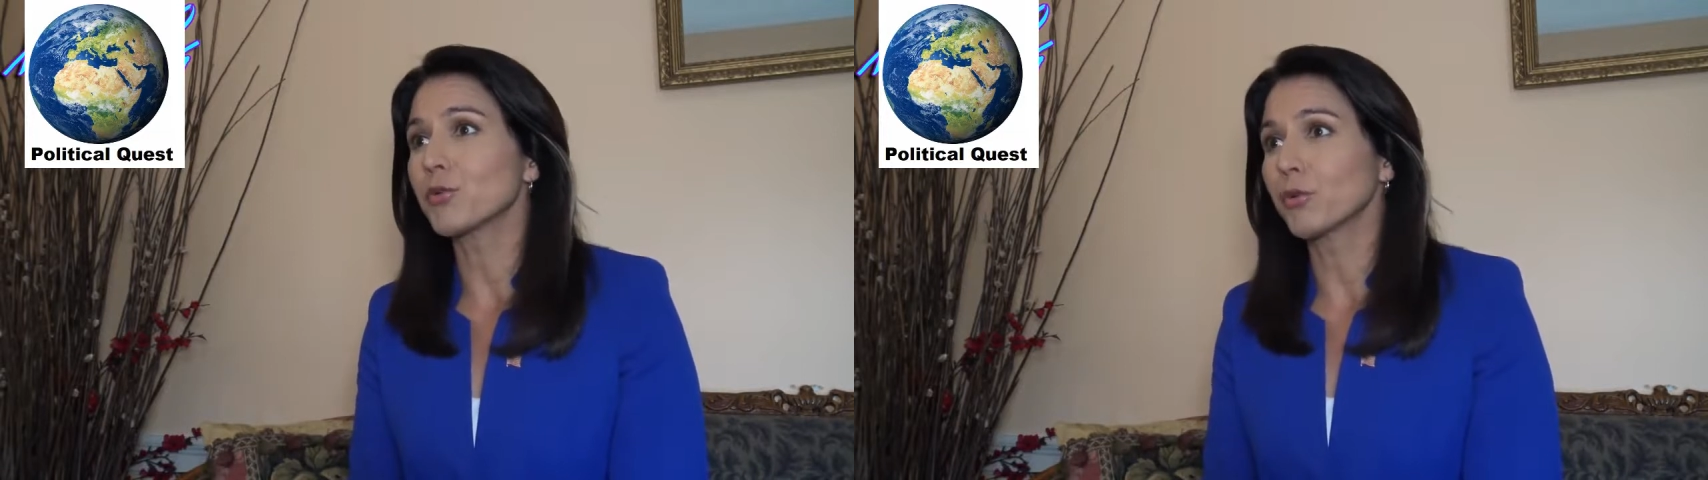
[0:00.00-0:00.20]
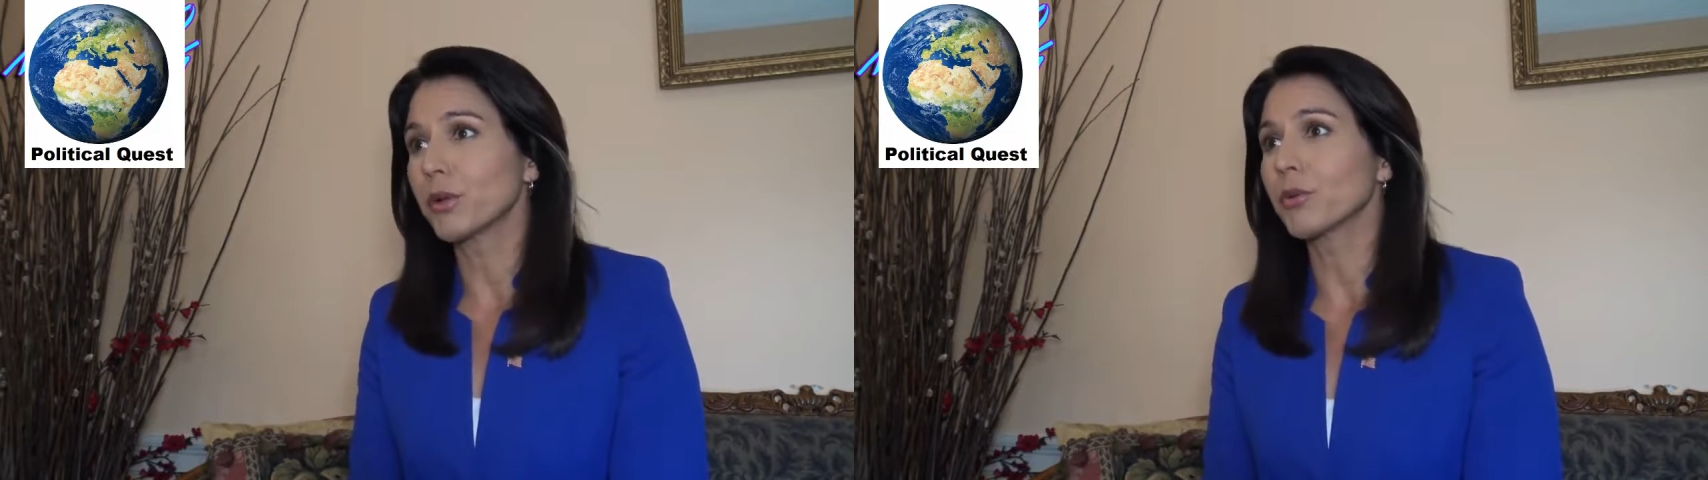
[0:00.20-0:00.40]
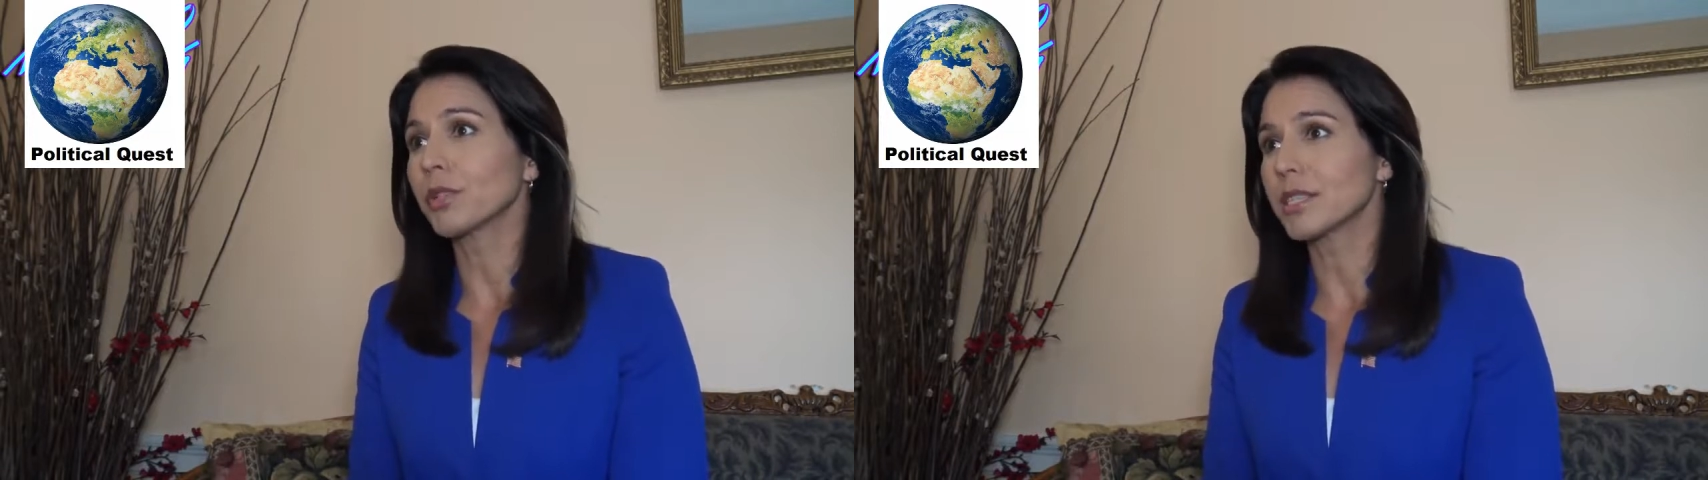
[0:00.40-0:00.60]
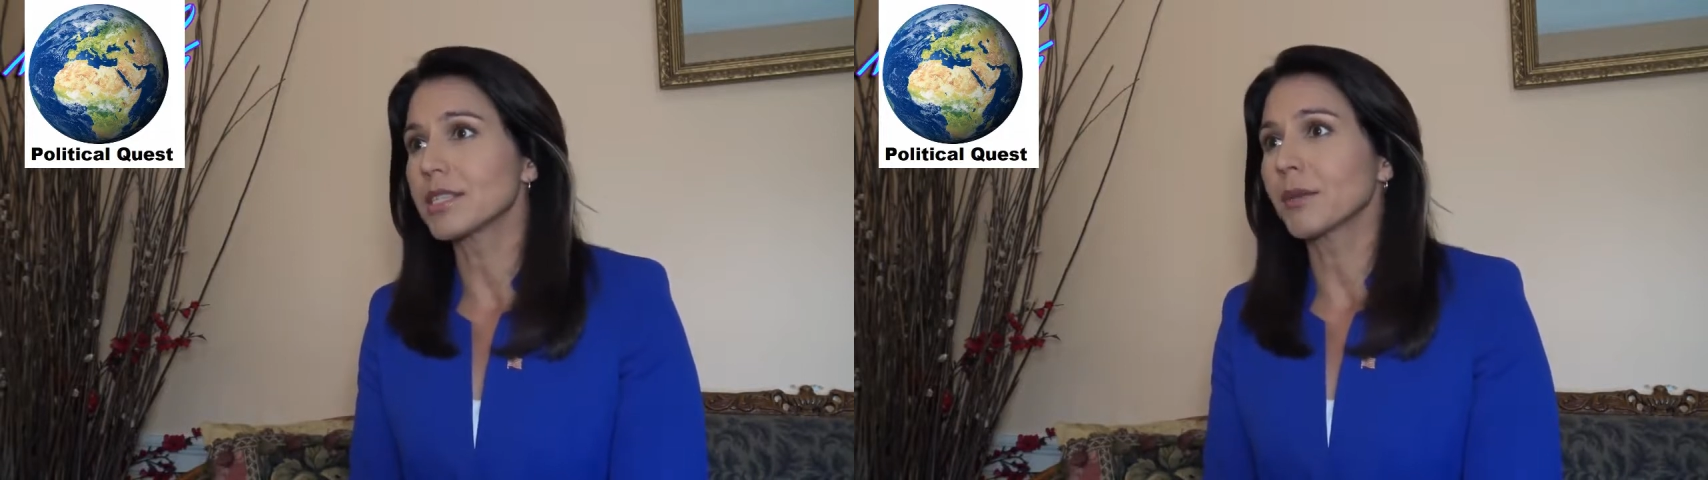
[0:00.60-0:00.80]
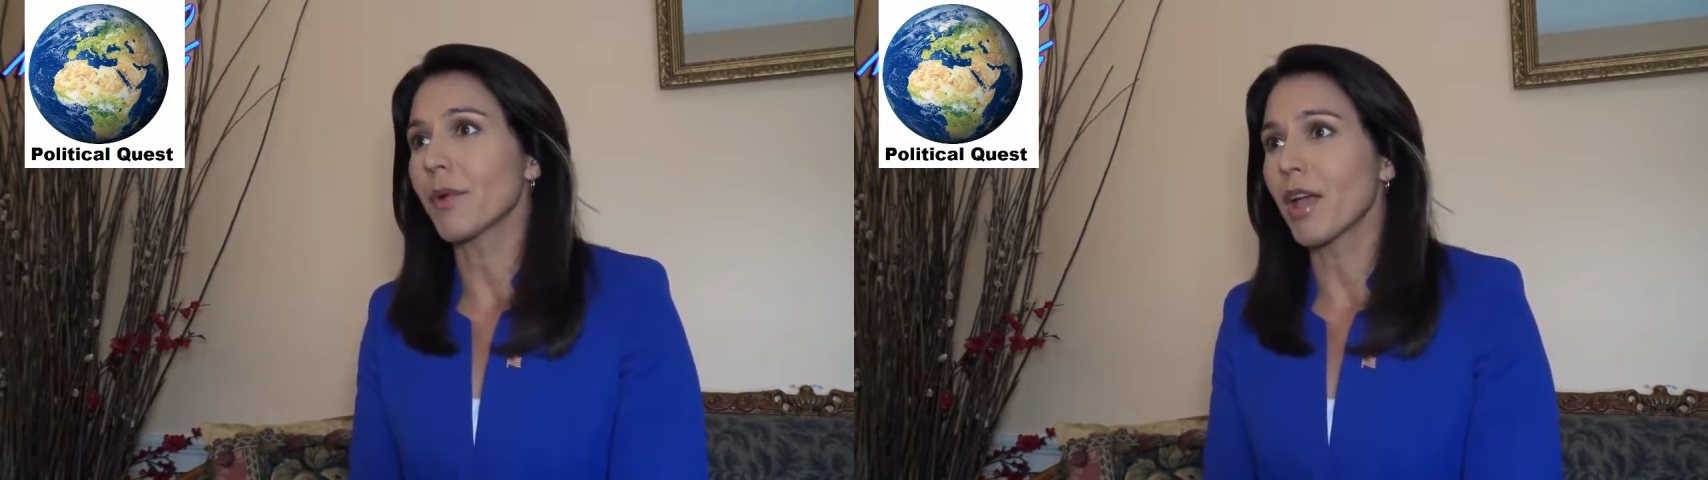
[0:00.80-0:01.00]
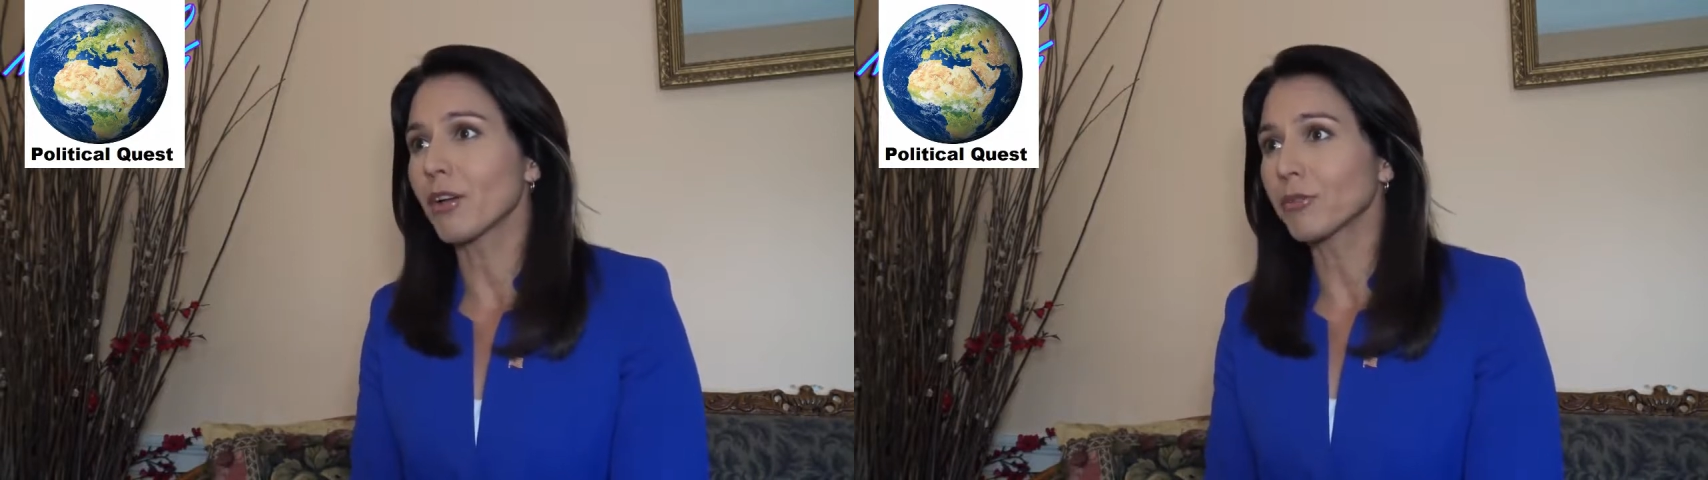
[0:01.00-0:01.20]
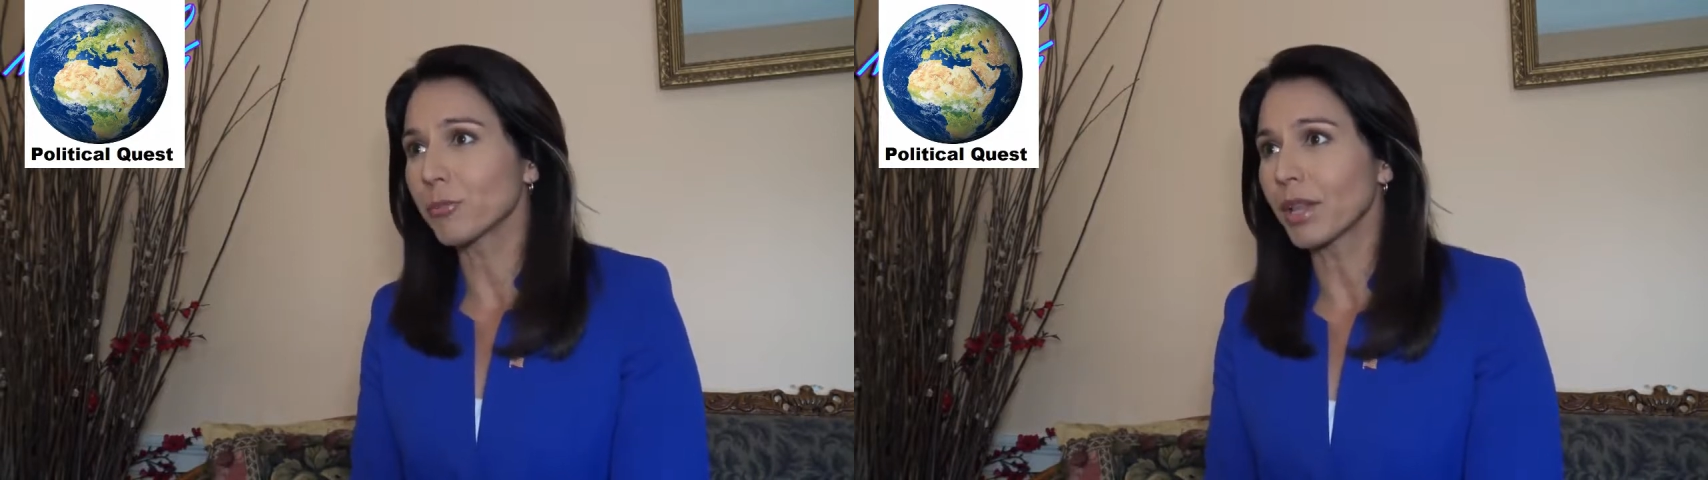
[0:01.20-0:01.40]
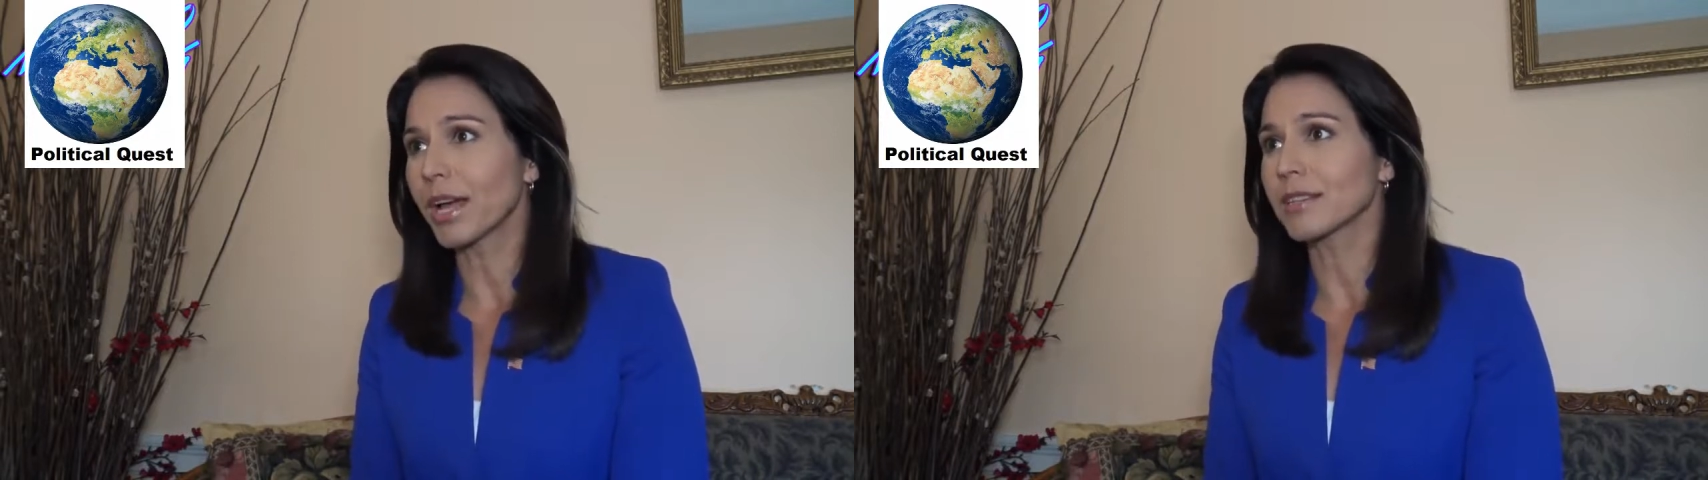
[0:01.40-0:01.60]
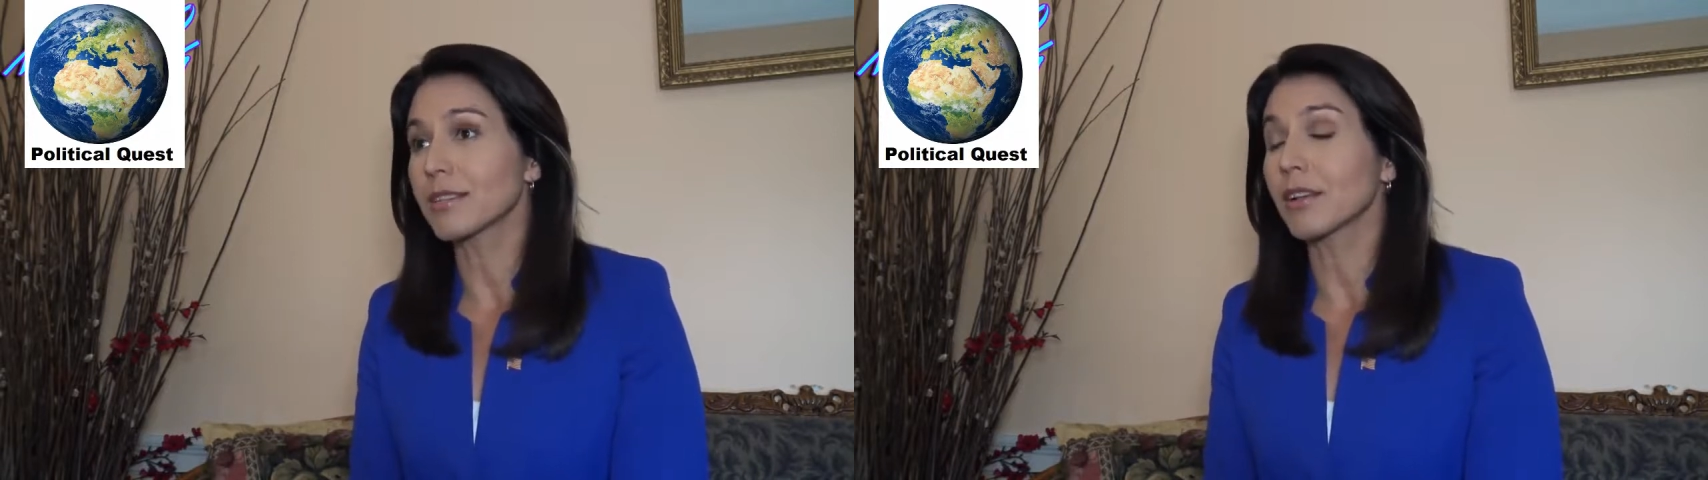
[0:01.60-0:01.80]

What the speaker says: we'll be releasing my own plans